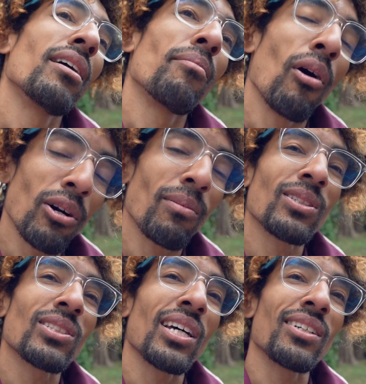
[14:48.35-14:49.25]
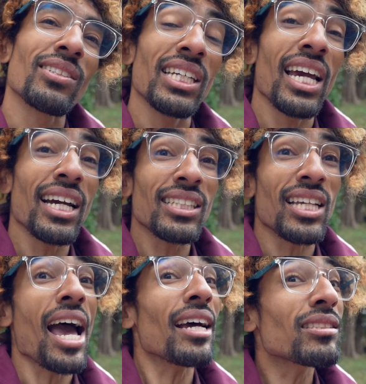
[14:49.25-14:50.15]
Pokemon Center DX
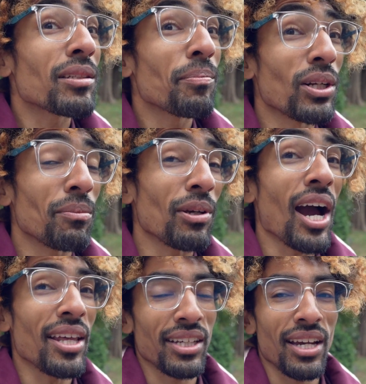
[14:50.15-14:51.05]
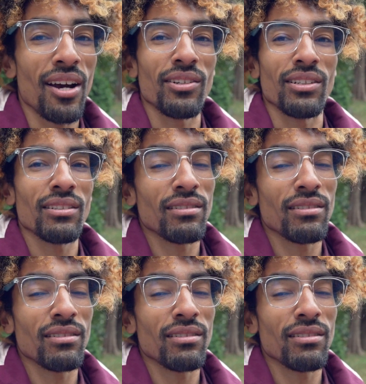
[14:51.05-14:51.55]
has to put it behind the counter